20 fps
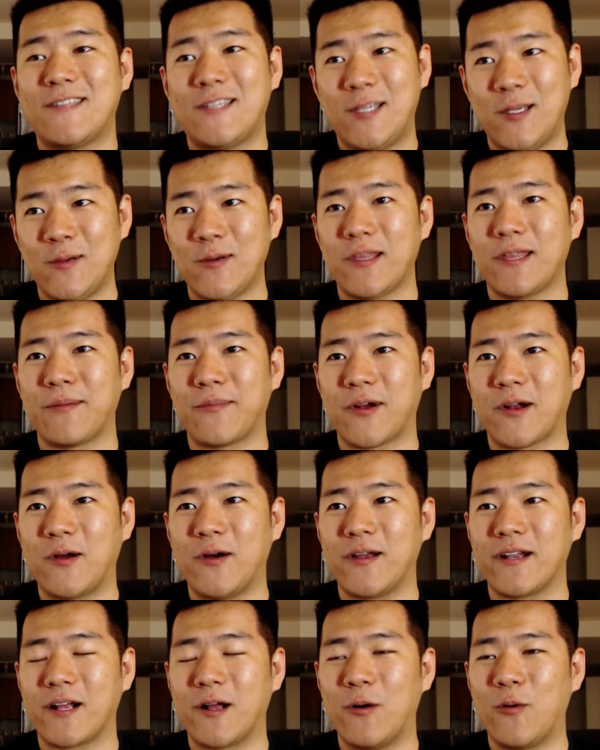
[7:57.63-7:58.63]
2 of them are
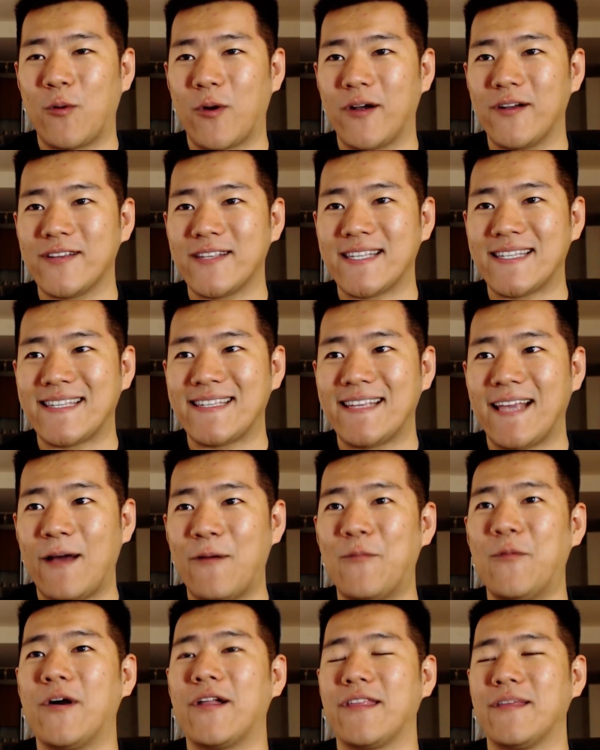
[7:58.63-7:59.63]
going to go worse,
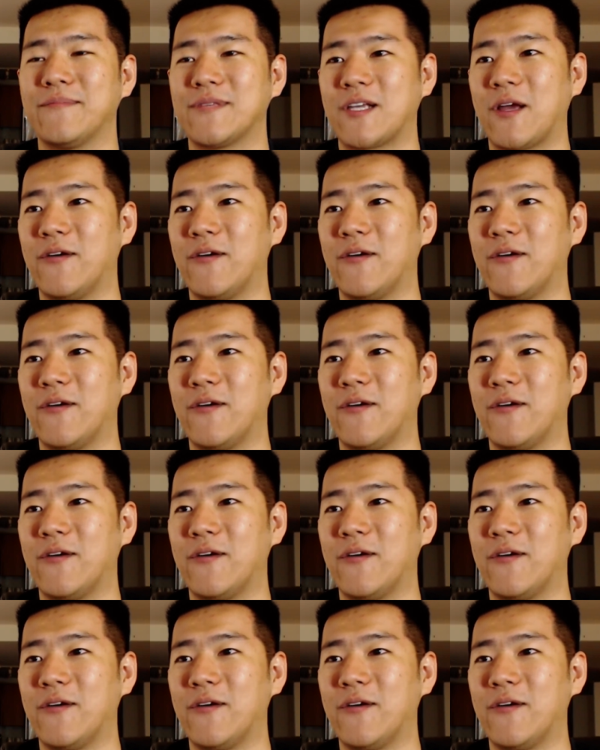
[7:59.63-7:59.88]
and 1 of them is